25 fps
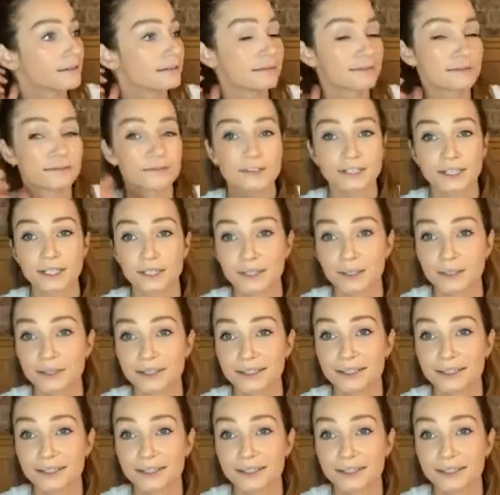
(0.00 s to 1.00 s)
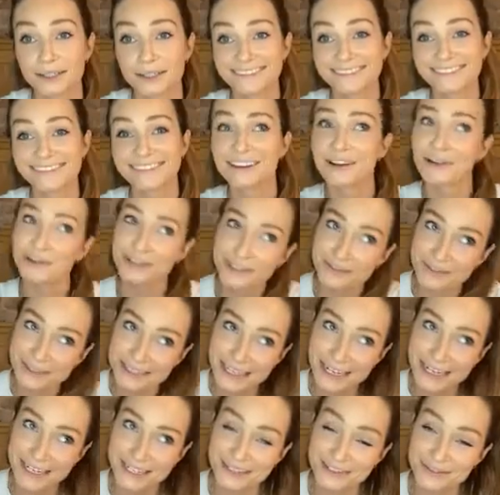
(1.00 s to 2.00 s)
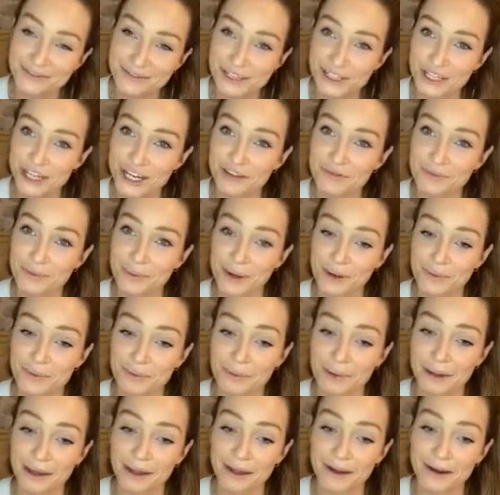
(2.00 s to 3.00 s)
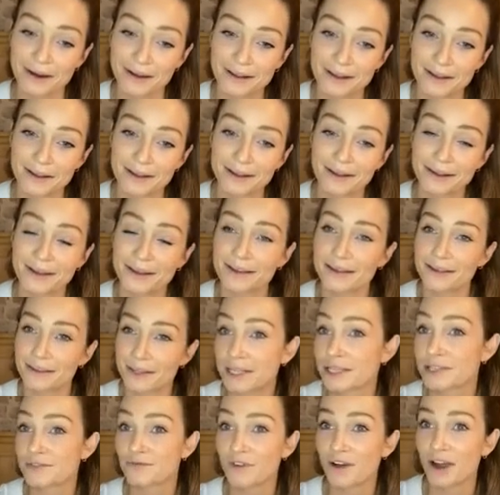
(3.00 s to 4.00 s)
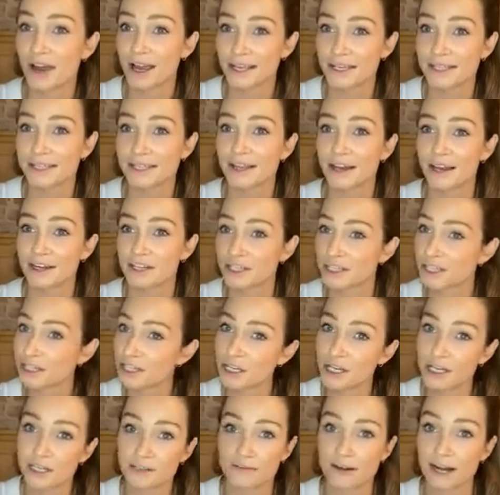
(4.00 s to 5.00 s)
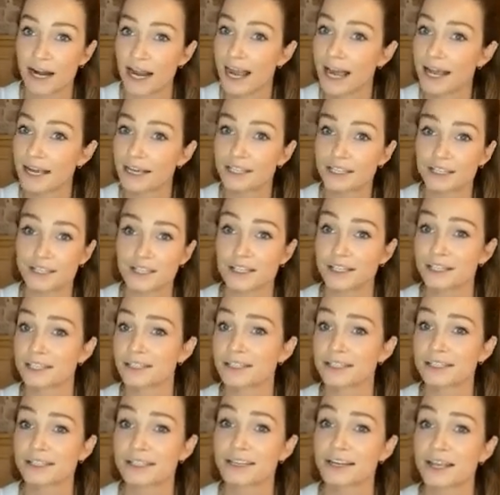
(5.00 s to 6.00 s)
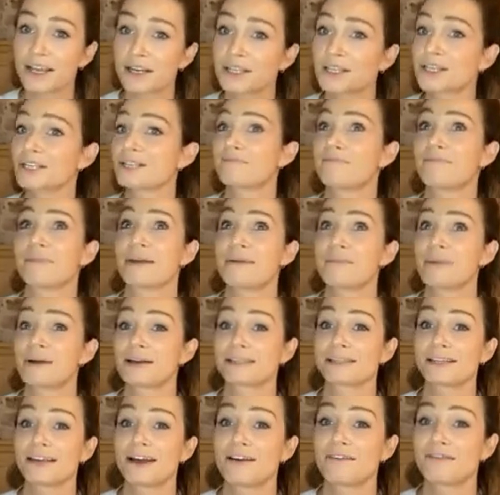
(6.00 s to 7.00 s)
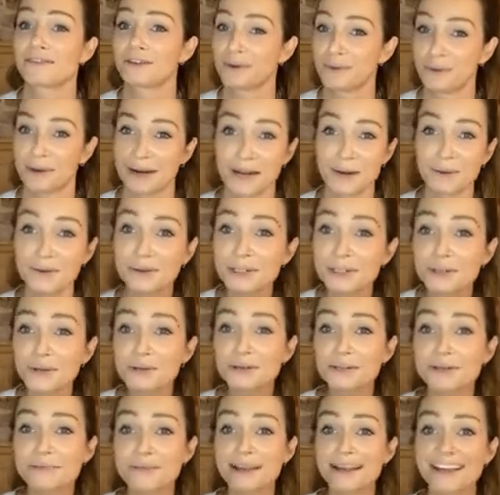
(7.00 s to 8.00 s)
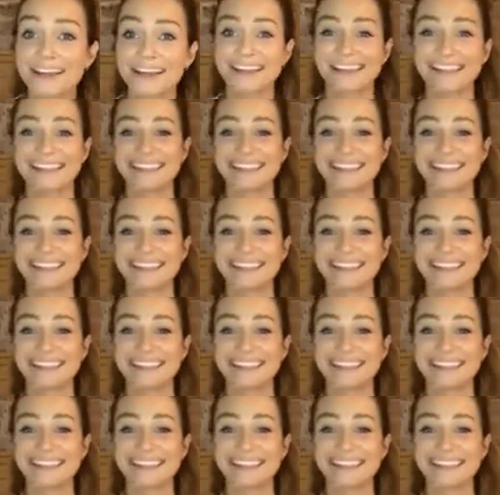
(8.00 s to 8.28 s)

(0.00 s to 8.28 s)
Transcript: feel not of a sense of achievement, but this vice that I could just relax, just be myself. I don't want anyone to talk to me.